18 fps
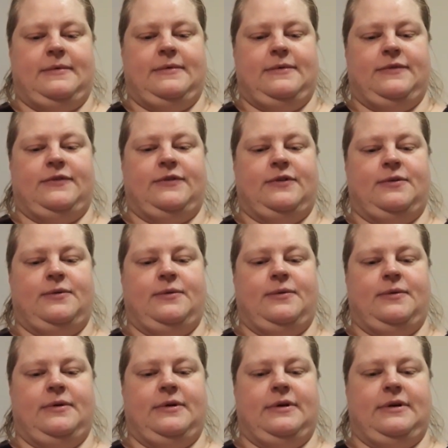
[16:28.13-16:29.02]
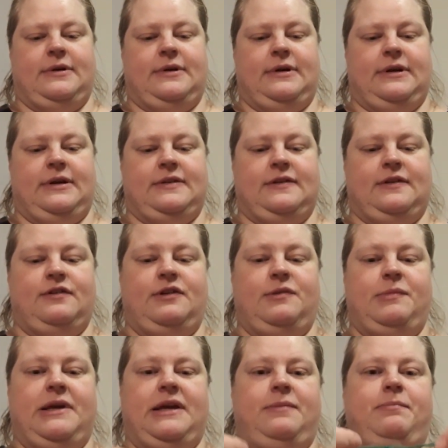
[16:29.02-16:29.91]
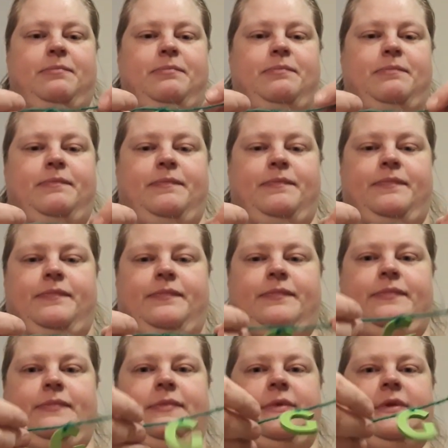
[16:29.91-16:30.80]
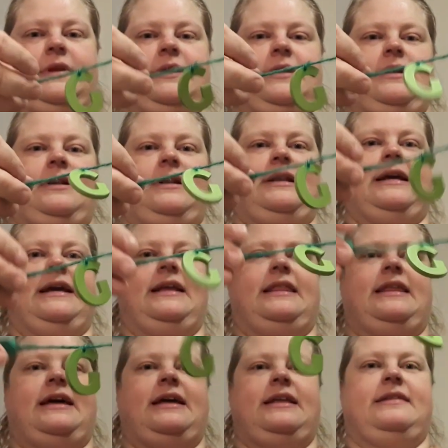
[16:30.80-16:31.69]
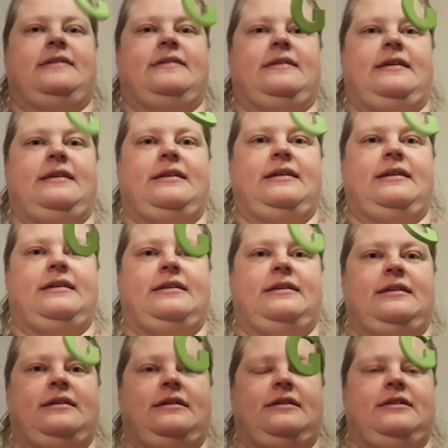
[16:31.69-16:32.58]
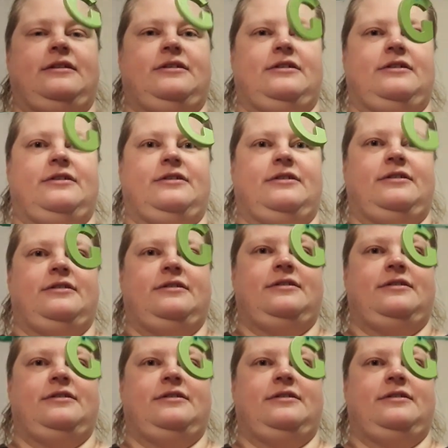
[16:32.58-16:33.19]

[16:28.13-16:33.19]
So it's gonna be like that, and then another